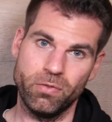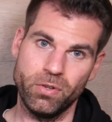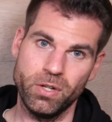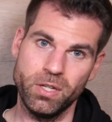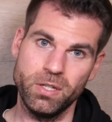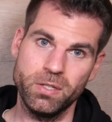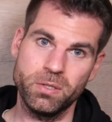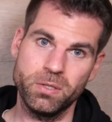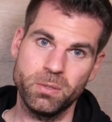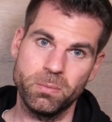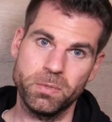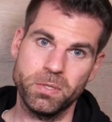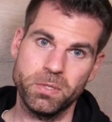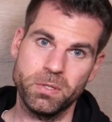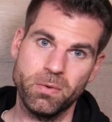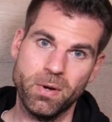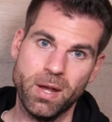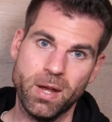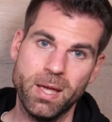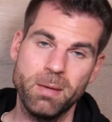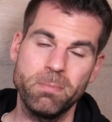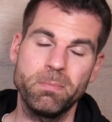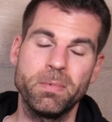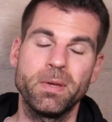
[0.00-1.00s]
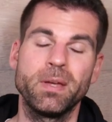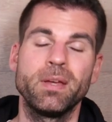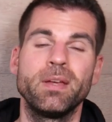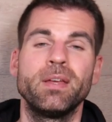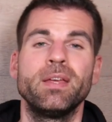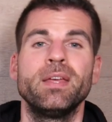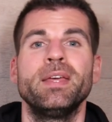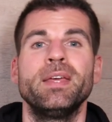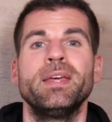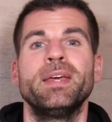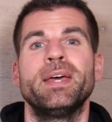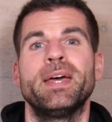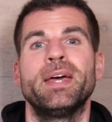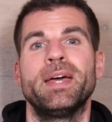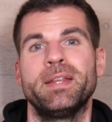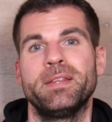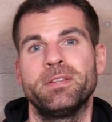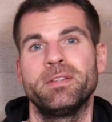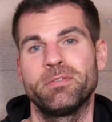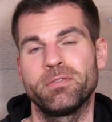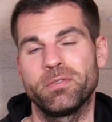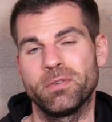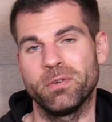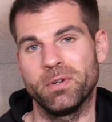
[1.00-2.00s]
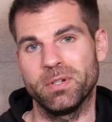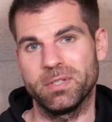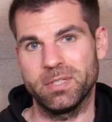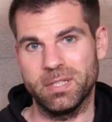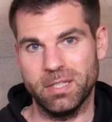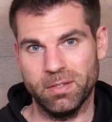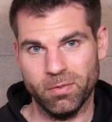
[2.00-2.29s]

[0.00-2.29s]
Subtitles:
free, subscribe. And of course,